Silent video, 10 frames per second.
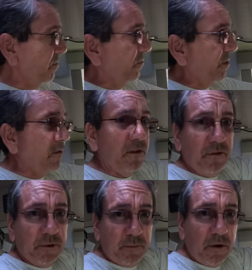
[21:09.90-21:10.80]
remove the
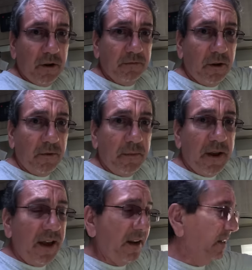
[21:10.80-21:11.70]
monitors, put it on top of the
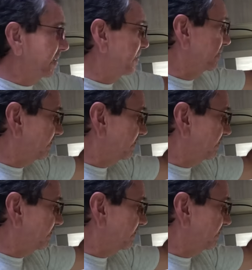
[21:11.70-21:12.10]
bed, and